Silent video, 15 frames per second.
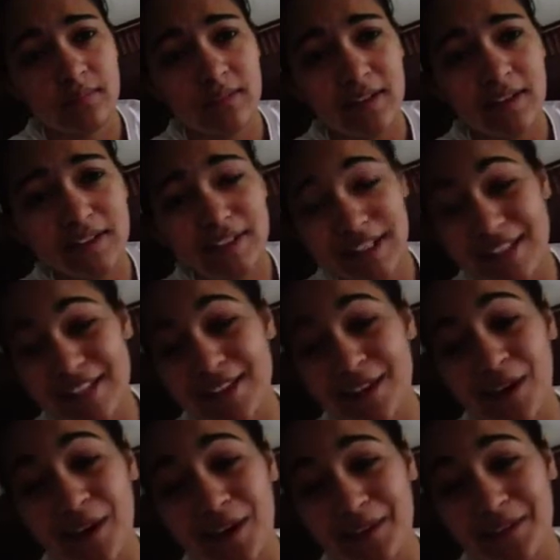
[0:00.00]
And to end it
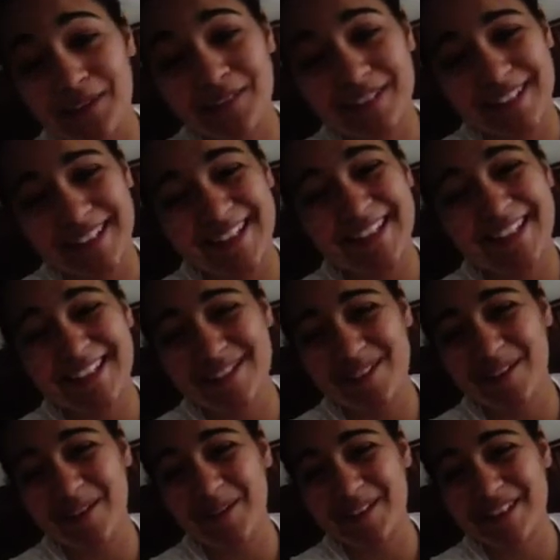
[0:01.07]
off, he
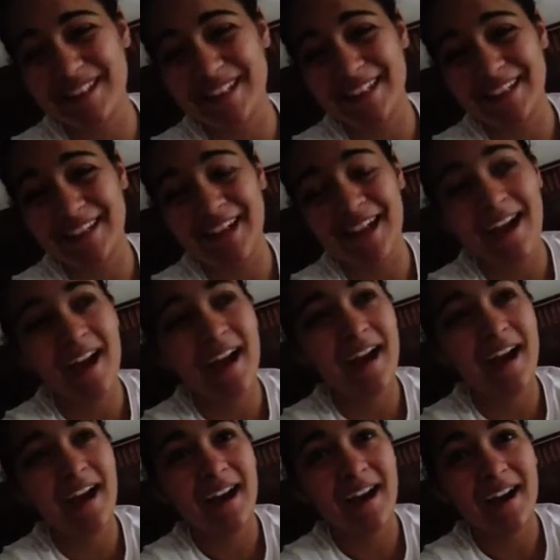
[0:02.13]
joked saying,
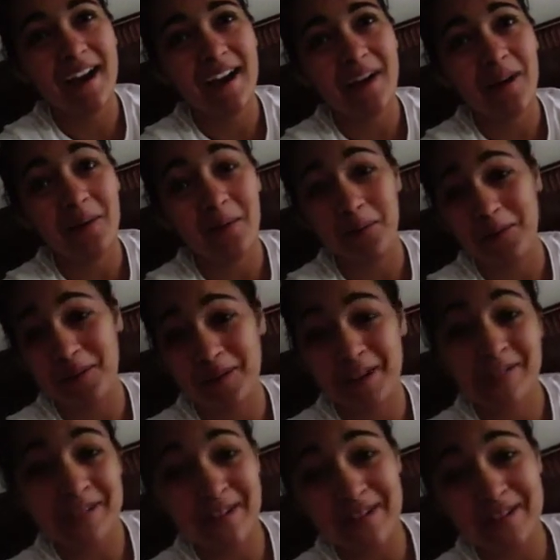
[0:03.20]
"Well,
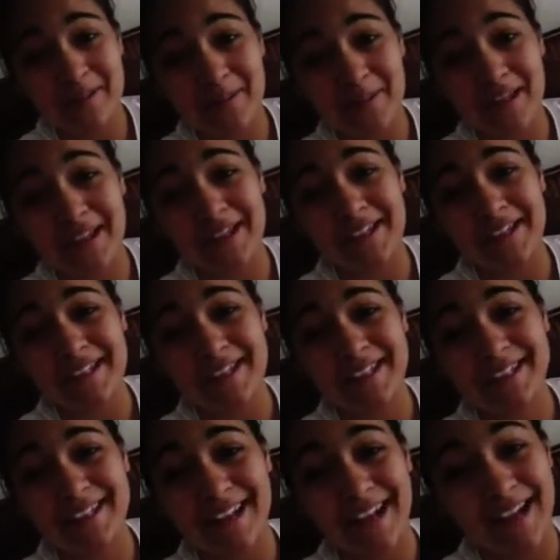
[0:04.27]
that's awesome because
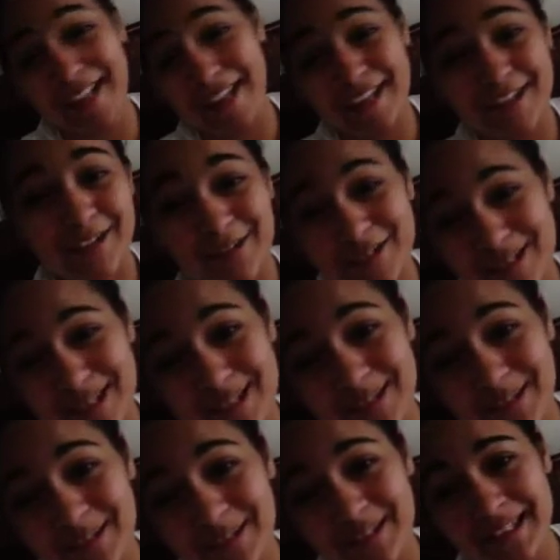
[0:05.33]
I like girls
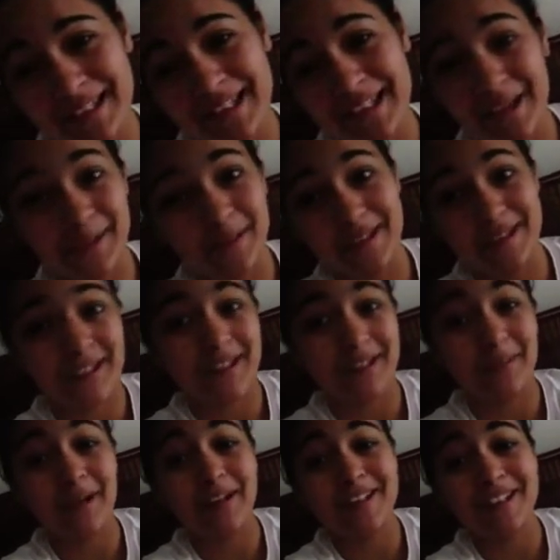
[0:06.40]
too. Now we can check them
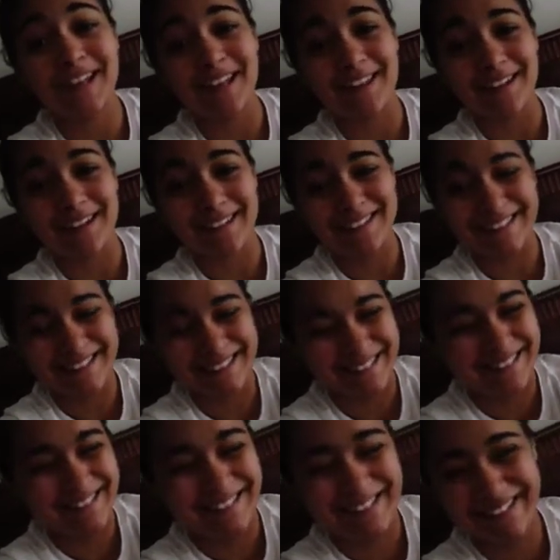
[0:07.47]
out together."
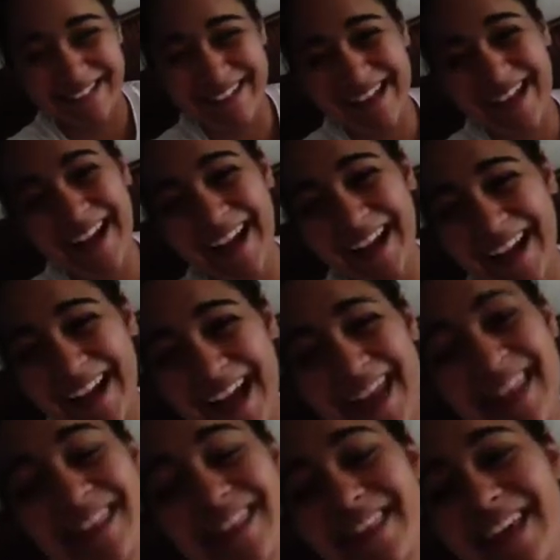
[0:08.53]

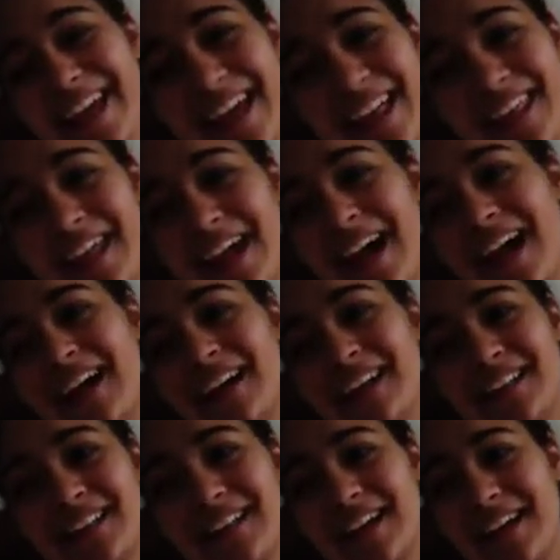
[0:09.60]
and
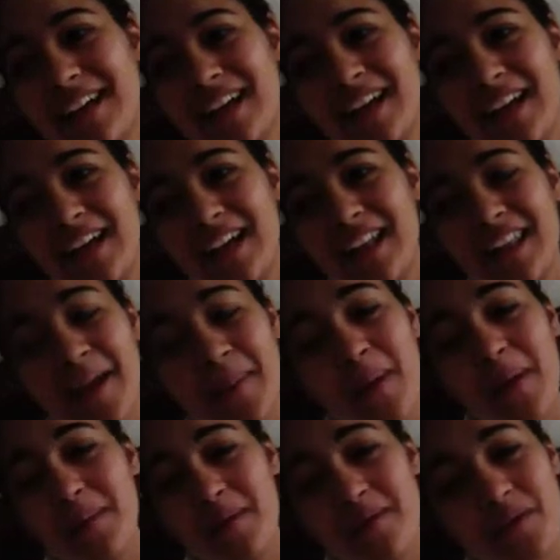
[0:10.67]
that
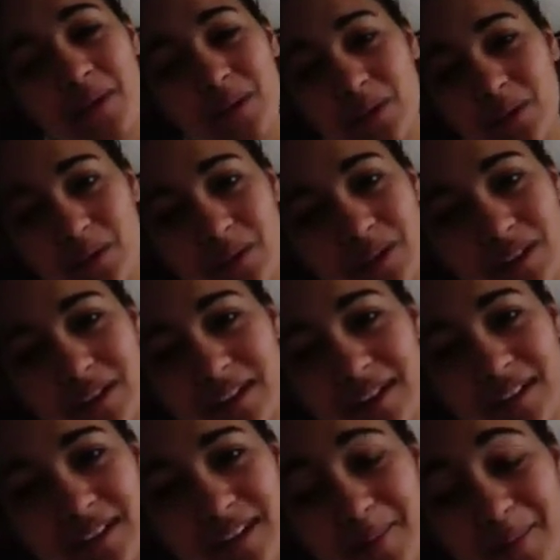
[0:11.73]
made me feel
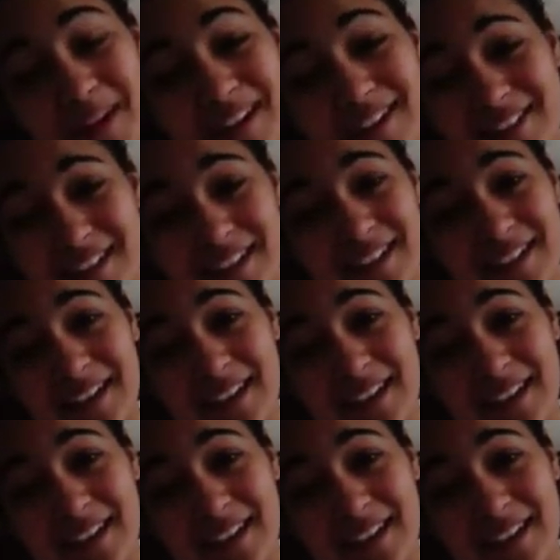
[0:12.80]
amazing.